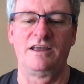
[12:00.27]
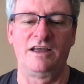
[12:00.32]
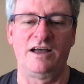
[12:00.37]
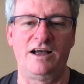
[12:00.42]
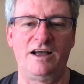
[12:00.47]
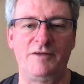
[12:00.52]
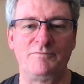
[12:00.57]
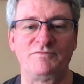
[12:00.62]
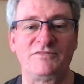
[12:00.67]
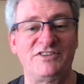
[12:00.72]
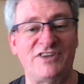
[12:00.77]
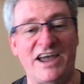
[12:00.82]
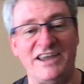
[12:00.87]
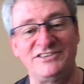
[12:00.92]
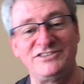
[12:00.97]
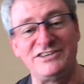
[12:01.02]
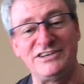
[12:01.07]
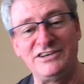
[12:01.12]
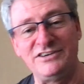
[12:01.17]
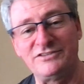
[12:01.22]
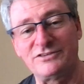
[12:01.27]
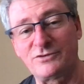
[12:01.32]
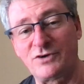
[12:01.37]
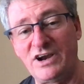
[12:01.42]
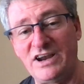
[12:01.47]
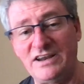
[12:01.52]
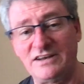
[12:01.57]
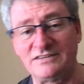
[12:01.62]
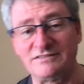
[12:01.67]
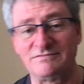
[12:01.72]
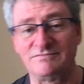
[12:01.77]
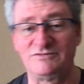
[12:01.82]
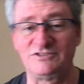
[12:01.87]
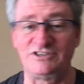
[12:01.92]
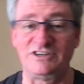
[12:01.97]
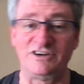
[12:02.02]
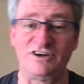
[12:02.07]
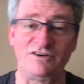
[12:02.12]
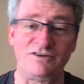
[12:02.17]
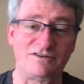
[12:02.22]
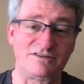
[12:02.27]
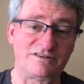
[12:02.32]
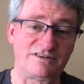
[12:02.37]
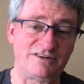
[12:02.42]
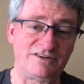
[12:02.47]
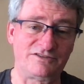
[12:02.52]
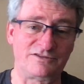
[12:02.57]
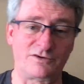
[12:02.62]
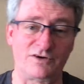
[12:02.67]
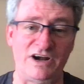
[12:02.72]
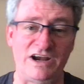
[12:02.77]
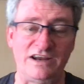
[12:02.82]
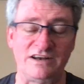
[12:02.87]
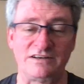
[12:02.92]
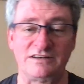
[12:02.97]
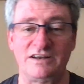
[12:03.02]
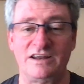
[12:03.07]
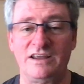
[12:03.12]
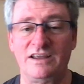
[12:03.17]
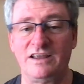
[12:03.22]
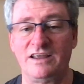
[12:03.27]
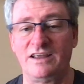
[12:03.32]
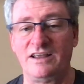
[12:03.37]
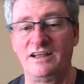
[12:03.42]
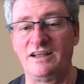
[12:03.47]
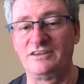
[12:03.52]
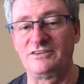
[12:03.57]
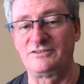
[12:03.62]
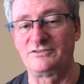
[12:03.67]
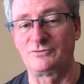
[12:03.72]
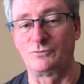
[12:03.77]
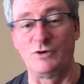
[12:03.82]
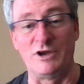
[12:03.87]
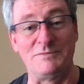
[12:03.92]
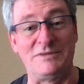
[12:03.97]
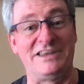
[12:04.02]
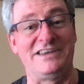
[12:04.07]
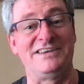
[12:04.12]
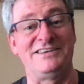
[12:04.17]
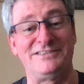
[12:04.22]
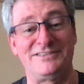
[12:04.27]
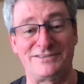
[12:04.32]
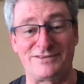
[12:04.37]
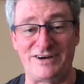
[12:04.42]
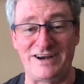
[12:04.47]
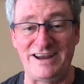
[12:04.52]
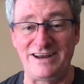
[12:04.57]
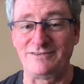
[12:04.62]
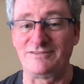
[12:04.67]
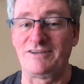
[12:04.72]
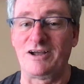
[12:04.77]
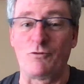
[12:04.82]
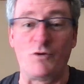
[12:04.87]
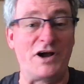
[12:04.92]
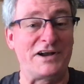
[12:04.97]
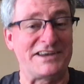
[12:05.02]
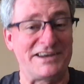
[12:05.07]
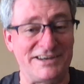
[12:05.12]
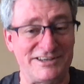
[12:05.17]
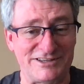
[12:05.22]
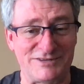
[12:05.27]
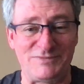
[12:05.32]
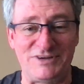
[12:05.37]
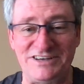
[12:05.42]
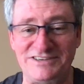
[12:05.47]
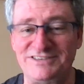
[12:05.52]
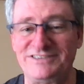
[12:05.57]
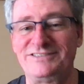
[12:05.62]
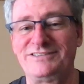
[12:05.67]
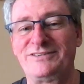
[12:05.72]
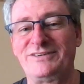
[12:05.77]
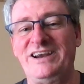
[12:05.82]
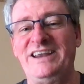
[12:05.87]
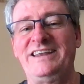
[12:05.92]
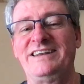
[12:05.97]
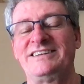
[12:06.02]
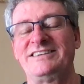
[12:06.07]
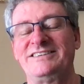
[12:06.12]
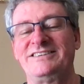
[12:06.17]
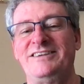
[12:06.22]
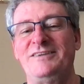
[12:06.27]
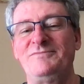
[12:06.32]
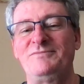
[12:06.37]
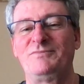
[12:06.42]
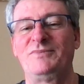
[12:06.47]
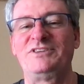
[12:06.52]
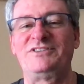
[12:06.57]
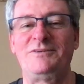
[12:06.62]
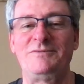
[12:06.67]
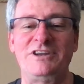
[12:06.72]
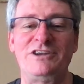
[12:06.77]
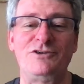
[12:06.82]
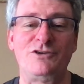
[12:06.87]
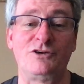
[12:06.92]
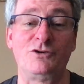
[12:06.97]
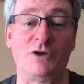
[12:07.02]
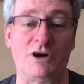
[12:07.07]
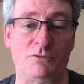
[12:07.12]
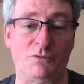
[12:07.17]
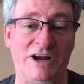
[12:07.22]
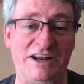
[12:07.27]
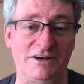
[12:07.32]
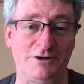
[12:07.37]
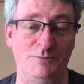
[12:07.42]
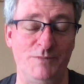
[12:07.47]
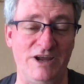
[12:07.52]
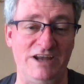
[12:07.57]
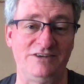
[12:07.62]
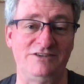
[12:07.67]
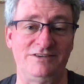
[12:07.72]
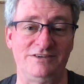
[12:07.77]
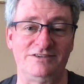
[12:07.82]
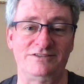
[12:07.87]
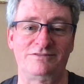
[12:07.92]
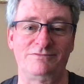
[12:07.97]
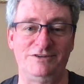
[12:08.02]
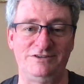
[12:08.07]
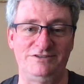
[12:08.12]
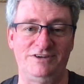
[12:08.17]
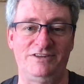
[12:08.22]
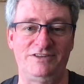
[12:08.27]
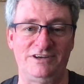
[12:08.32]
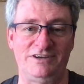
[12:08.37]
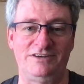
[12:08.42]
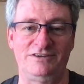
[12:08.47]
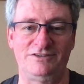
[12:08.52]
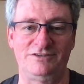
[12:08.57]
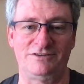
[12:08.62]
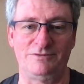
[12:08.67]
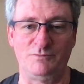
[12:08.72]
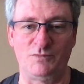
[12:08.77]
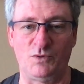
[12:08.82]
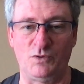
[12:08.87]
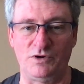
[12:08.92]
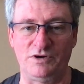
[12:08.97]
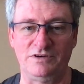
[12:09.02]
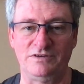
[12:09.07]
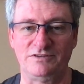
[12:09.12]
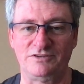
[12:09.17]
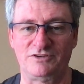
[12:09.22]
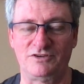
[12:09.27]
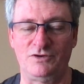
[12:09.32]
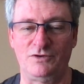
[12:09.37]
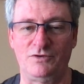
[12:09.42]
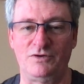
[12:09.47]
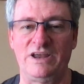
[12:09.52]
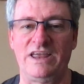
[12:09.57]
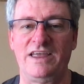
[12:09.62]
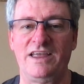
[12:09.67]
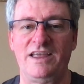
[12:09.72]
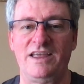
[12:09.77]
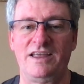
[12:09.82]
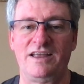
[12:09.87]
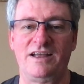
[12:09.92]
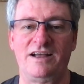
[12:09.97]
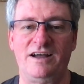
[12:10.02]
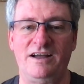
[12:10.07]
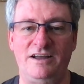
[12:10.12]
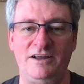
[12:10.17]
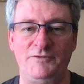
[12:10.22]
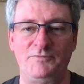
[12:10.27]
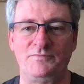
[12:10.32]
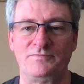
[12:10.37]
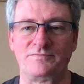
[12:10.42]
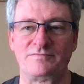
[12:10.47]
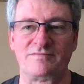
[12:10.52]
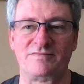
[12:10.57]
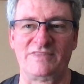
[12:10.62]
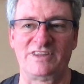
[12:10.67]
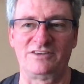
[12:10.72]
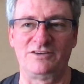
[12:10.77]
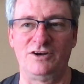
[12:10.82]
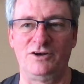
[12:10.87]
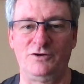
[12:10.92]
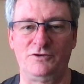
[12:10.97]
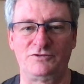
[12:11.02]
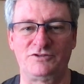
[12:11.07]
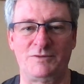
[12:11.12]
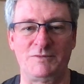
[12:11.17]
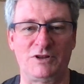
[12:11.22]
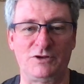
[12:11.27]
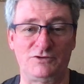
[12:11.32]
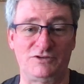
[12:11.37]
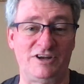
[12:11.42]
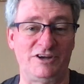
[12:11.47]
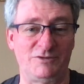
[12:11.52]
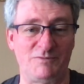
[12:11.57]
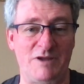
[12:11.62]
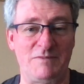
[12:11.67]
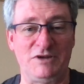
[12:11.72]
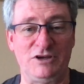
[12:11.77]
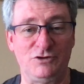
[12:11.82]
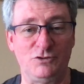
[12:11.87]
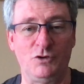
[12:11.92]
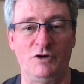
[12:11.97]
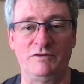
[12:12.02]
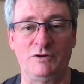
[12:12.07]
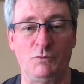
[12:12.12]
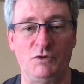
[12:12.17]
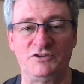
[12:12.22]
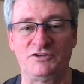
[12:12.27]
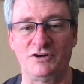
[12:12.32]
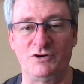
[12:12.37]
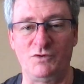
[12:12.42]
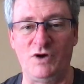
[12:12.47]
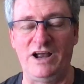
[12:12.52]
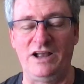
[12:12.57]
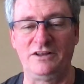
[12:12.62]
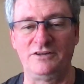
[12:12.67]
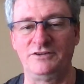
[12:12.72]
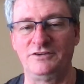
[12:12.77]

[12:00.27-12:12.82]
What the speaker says: Tai Chi is great. Qigong is great. Swimming is great. Walking at the beach is great. But something you could do on a regular basis, which I think is important. So, some of those things maybe you do every once in a while.